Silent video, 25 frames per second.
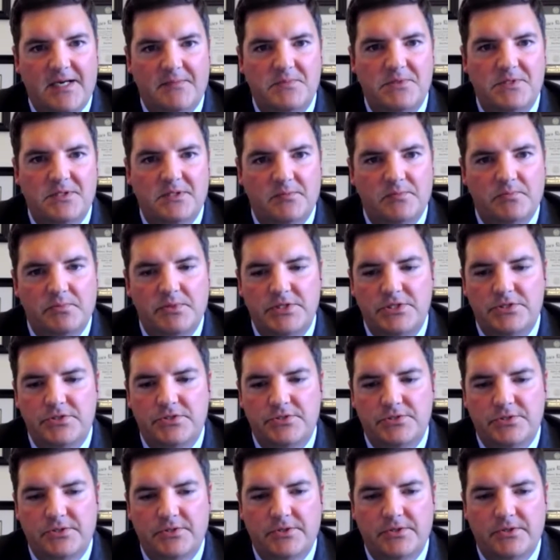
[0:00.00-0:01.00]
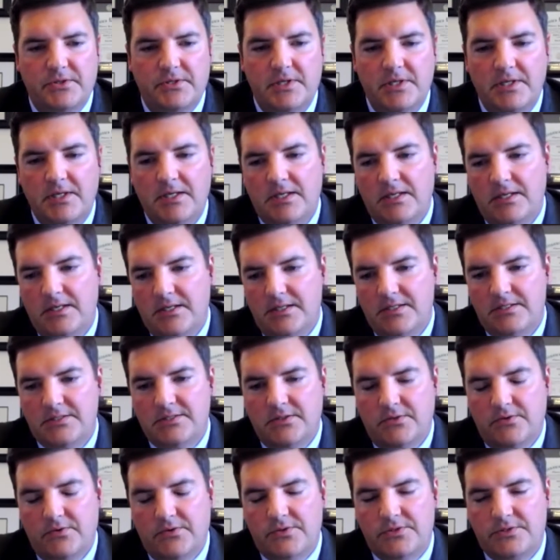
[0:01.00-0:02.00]
to complete your turn.
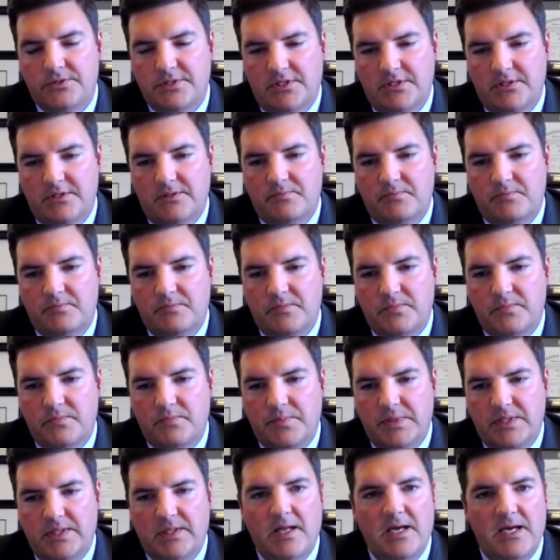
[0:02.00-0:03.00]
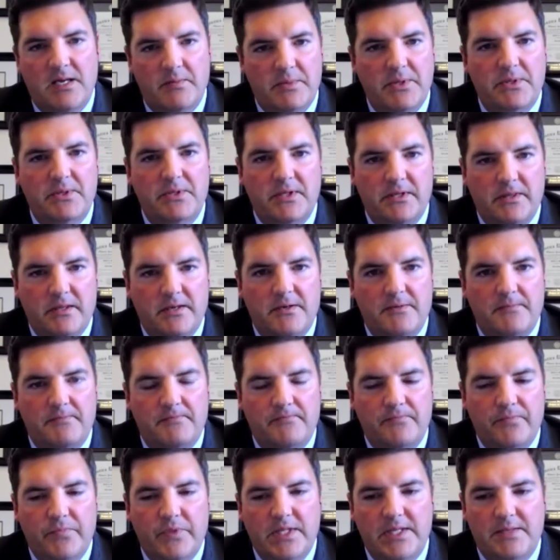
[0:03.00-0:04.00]
So there's going to be liability there.
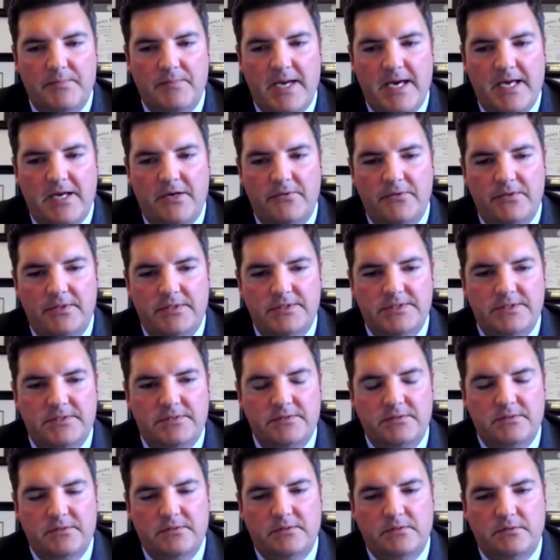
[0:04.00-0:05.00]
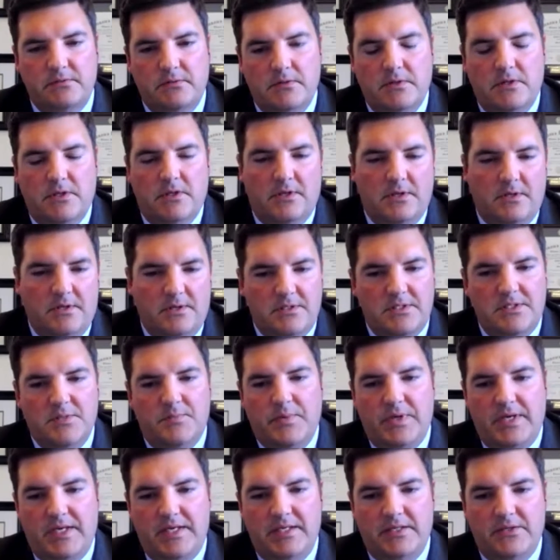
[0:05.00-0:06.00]
The matter is,
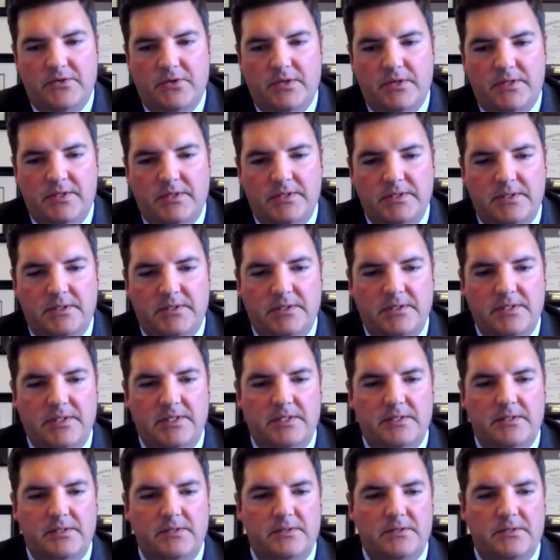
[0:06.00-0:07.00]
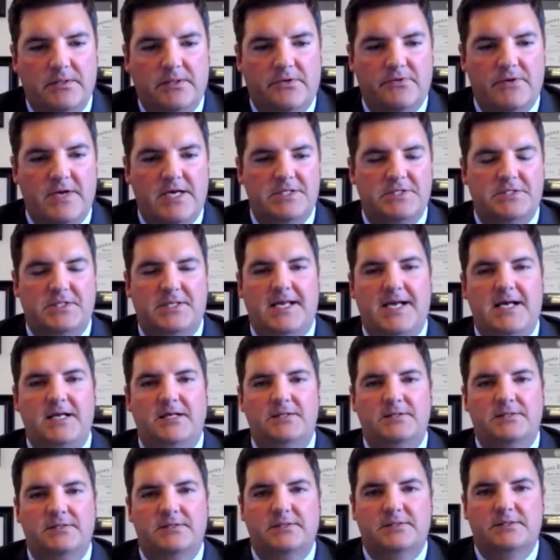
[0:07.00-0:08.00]
depending on the crash
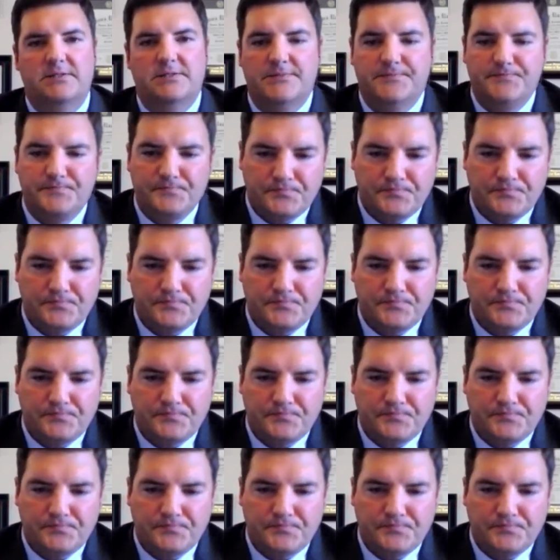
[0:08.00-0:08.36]
analysis